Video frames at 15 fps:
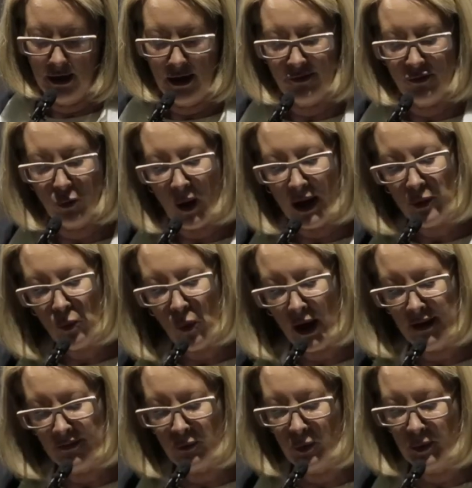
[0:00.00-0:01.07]
As one
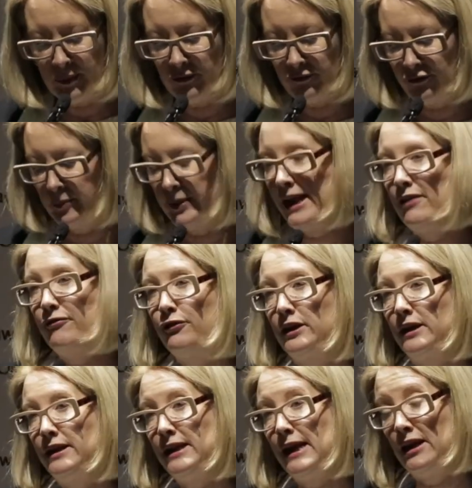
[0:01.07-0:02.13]
wise woman from an
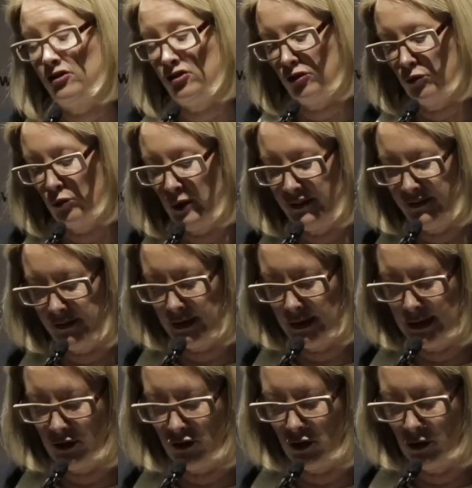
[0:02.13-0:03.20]
African nation
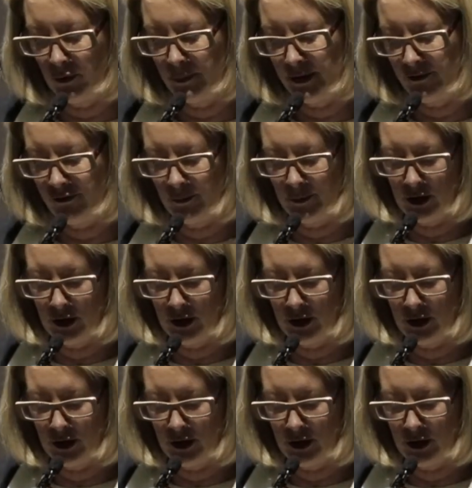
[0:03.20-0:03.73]
recently told me